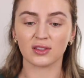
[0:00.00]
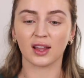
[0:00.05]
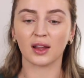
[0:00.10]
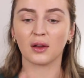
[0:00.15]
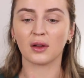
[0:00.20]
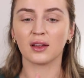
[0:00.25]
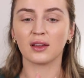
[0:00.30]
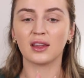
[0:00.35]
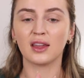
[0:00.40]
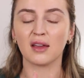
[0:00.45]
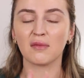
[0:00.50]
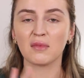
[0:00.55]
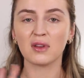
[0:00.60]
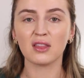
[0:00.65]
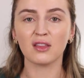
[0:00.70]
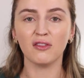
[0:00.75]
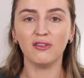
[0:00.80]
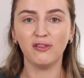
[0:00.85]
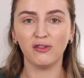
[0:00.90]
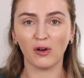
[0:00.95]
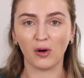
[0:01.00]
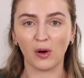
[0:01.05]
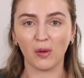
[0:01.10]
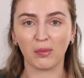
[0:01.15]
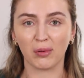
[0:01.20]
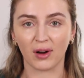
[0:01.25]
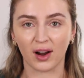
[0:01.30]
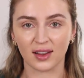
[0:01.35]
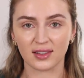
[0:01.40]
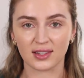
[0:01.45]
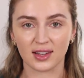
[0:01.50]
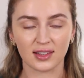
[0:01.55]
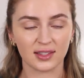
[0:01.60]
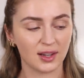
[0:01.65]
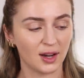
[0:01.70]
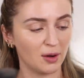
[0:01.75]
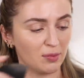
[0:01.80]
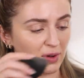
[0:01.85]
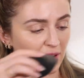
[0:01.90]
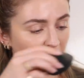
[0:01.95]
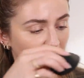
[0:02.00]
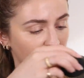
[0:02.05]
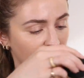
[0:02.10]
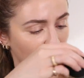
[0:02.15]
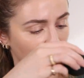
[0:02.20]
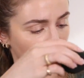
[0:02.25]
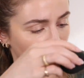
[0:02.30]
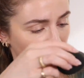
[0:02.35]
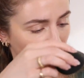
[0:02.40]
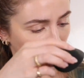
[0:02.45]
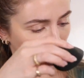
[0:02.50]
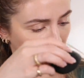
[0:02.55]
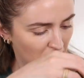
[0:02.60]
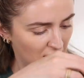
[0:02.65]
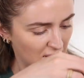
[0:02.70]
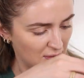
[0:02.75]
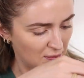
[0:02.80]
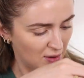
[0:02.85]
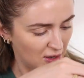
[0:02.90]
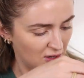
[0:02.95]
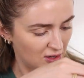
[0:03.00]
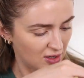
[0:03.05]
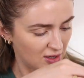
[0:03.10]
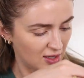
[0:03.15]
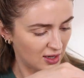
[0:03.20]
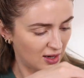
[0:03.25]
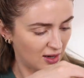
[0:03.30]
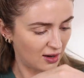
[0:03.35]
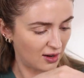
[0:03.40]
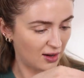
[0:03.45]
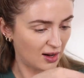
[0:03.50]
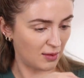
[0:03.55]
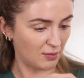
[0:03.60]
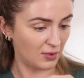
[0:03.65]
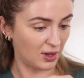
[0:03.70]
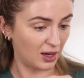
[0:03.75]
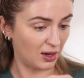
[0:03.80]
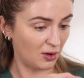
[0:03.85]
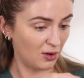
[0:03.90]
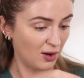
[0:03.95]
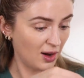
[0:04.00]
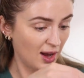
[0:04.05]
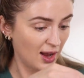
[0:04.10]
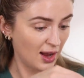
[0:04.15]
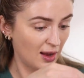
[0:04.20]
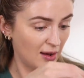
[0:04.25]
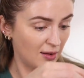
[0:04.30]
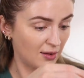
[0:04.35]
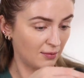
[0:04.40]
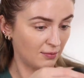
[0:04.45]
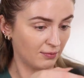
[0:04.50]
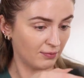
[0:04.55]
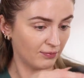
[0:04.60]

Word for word: Like, give me the full process here because I dip my sponge into here and I'm like, great,